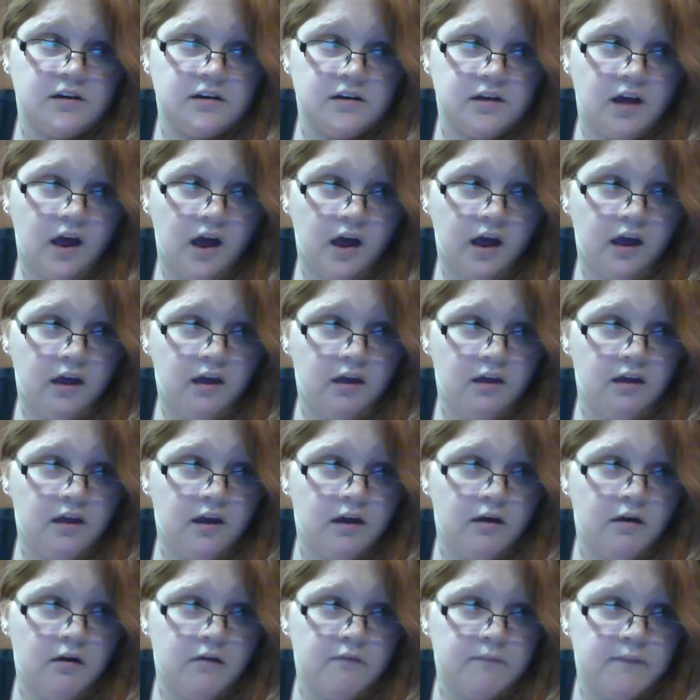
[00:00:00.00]
I
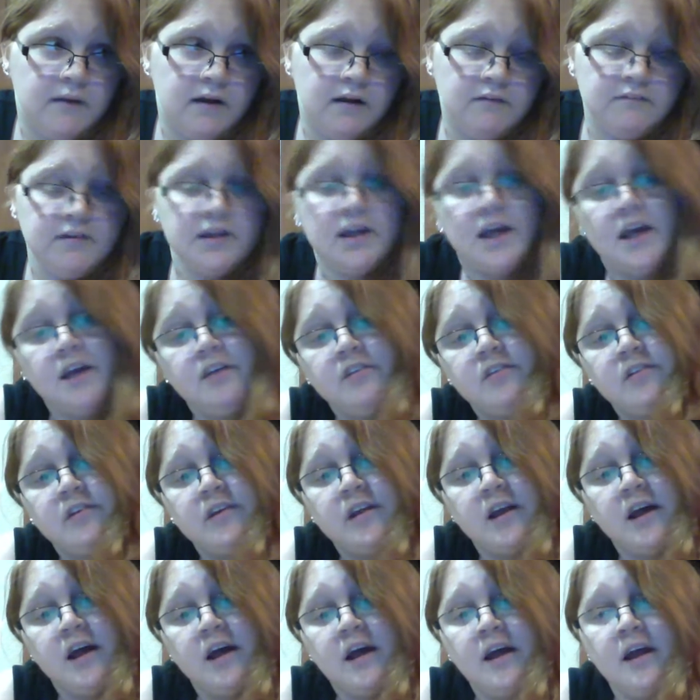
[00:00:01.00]
have been on
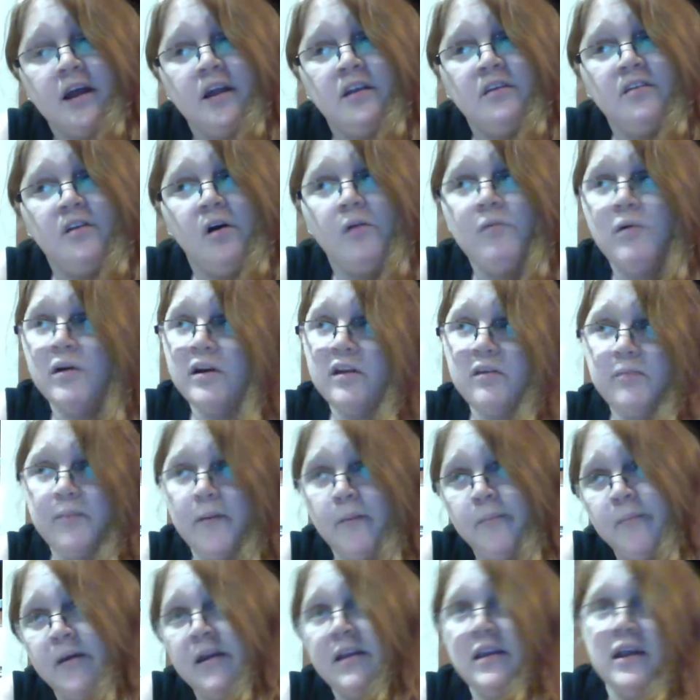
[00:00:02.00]
vacation. I don't want to
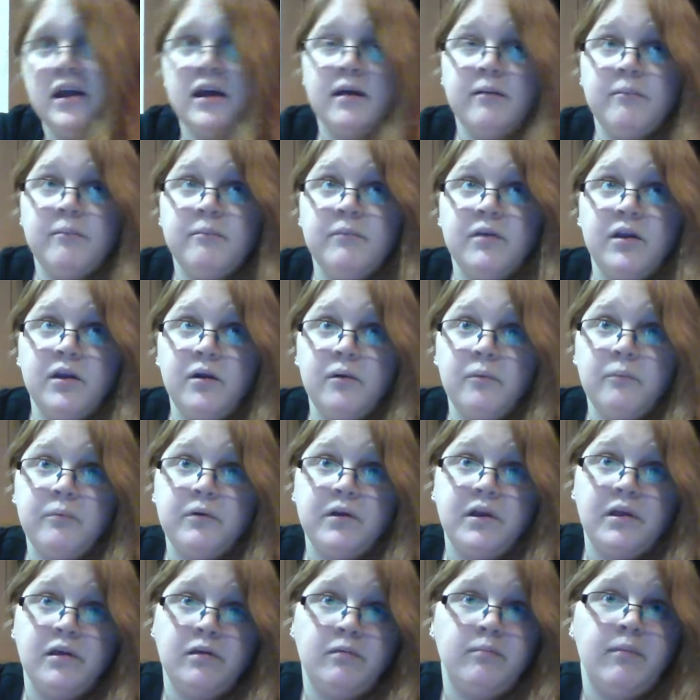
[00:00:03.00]
spend my time,
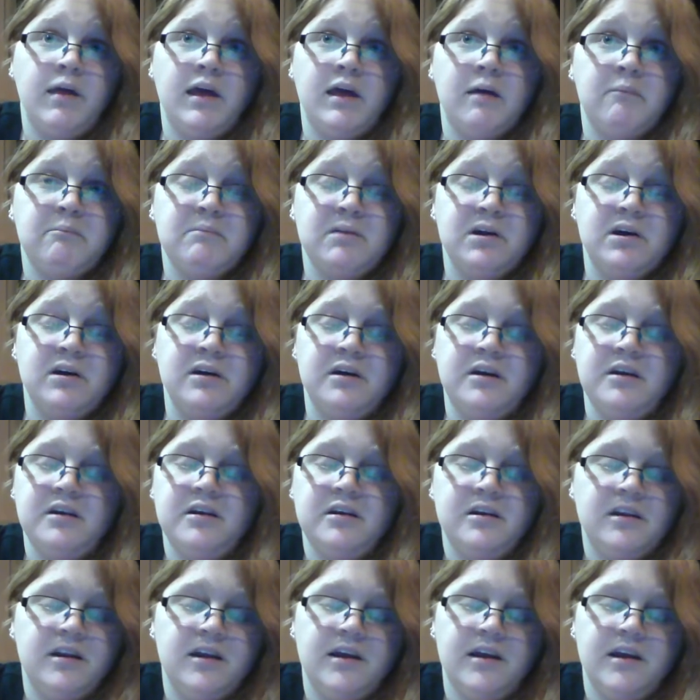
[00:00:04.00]
putting makeup
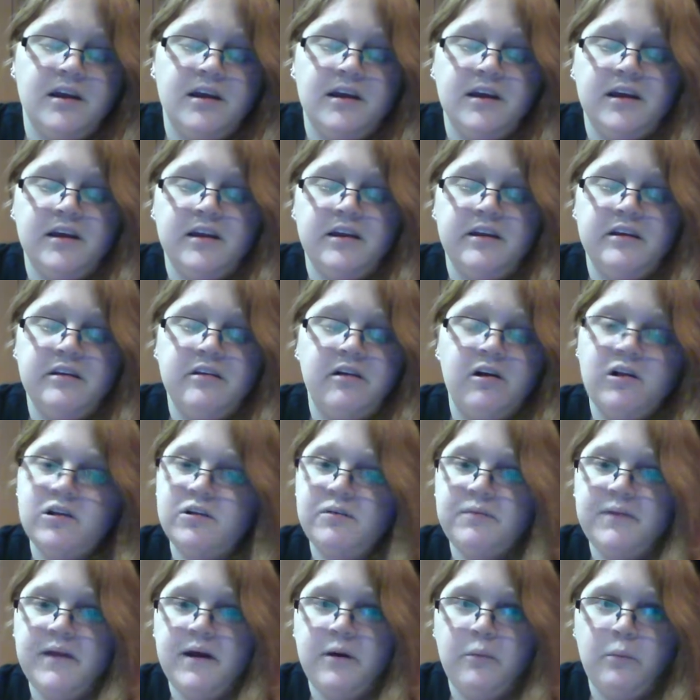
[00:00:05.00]
on and all
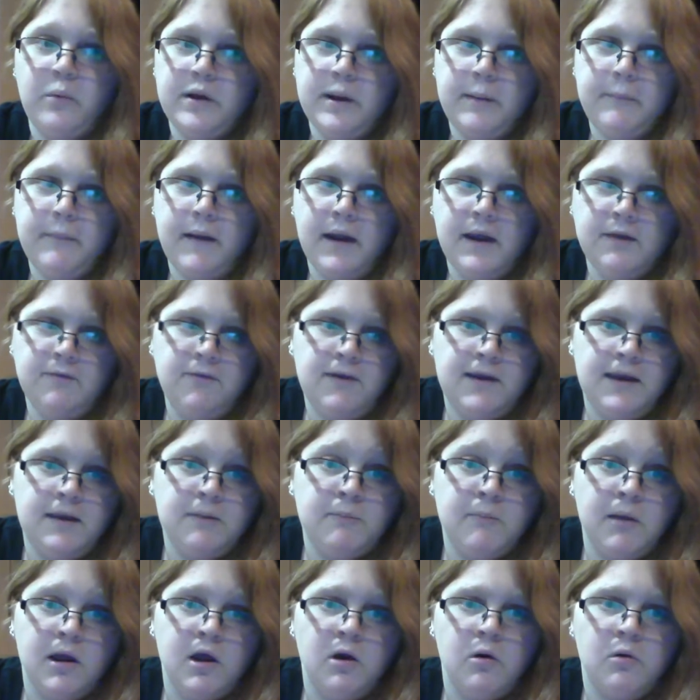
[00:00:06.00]
of that when I'm not even
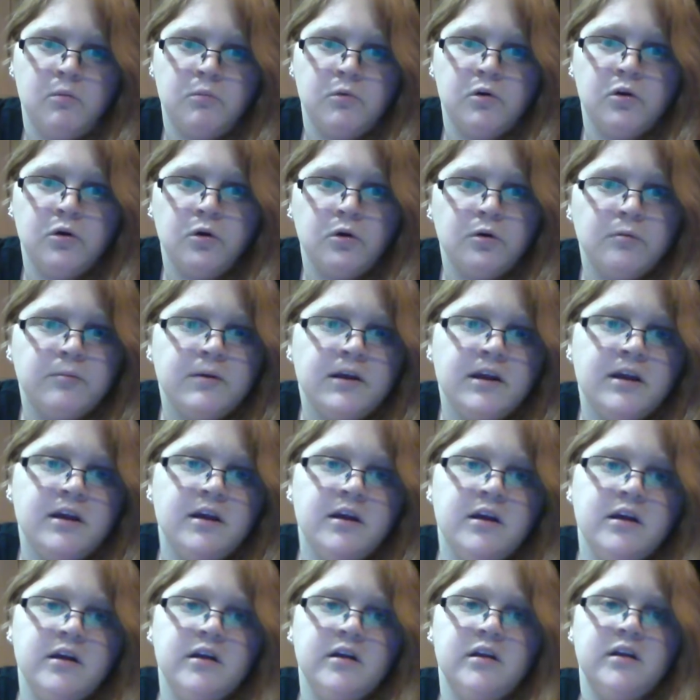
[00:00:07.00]
in my own room.
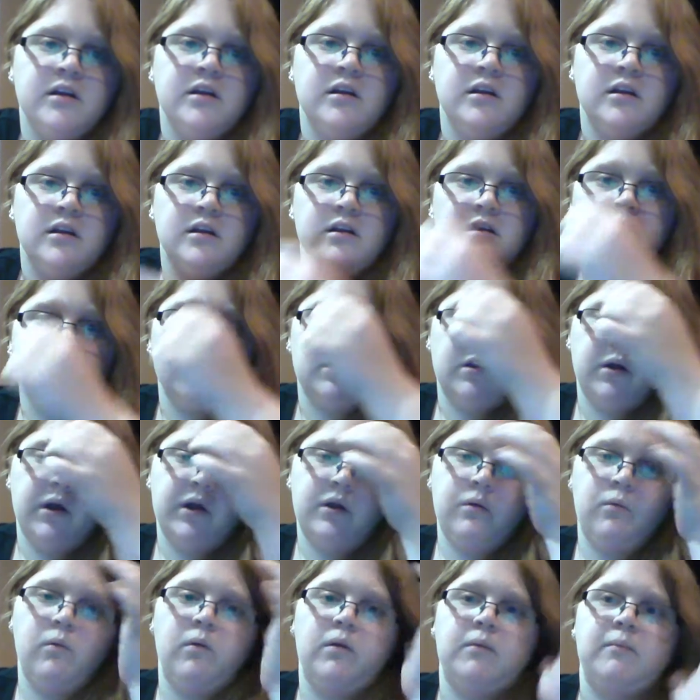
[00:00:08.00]
So I
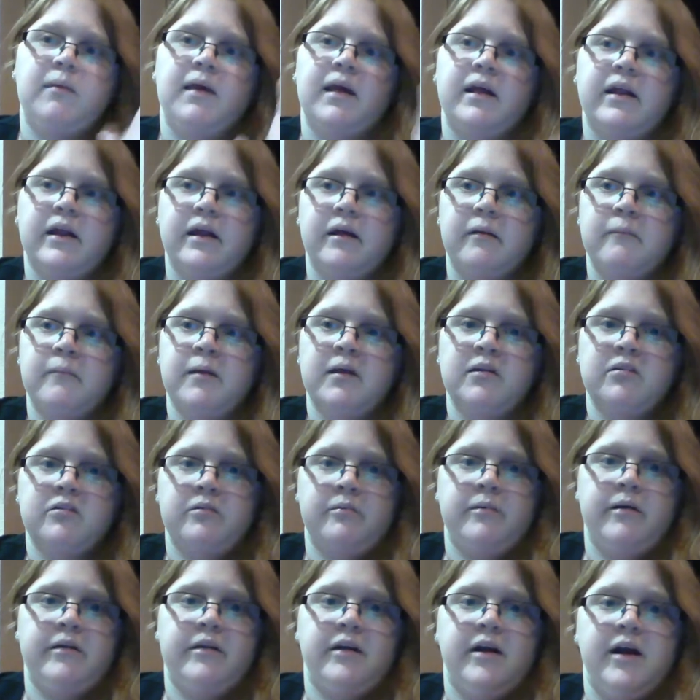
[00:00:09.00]
don't want to make like a mess
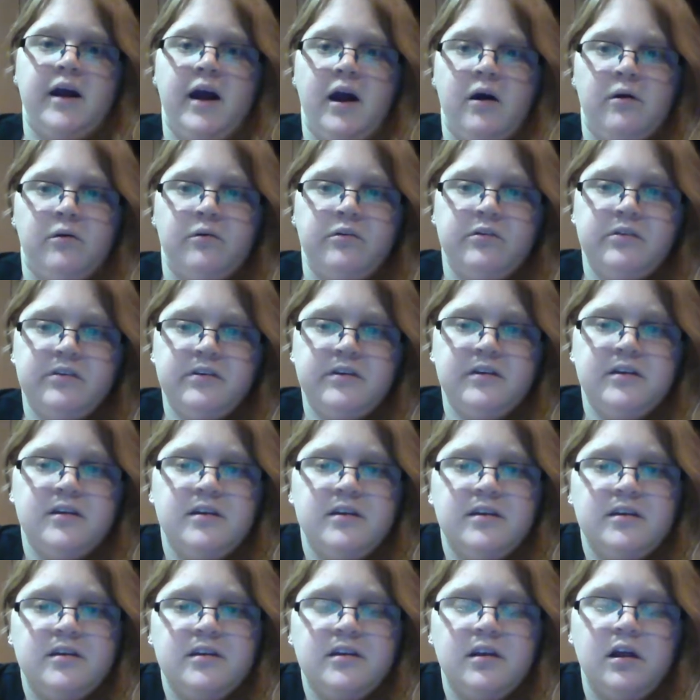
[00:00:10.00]
around my house.
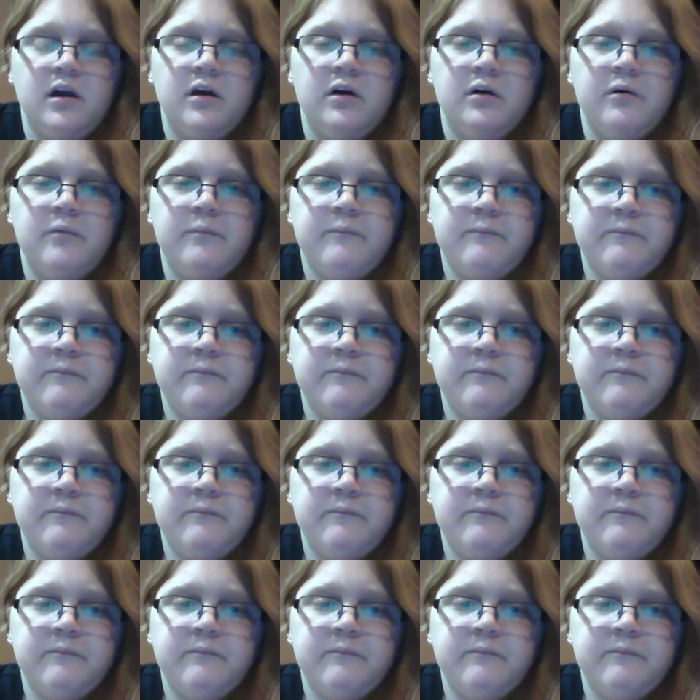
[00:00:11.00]
So,